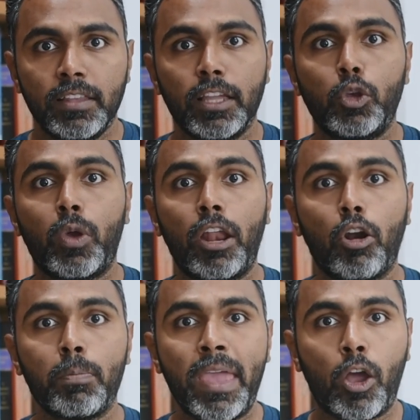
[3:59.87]
that you
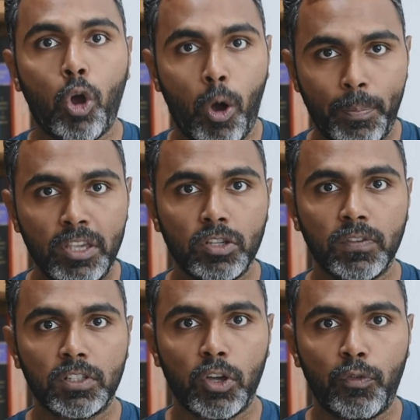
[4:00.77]
cannot make copies
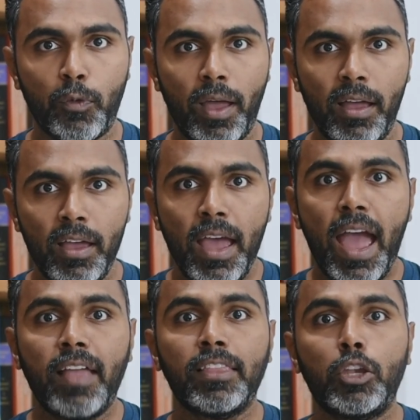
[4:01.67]
of the software,
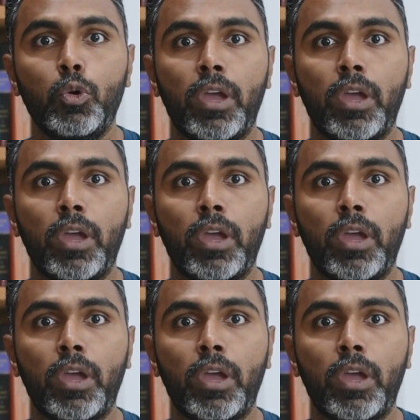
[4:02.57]
and that you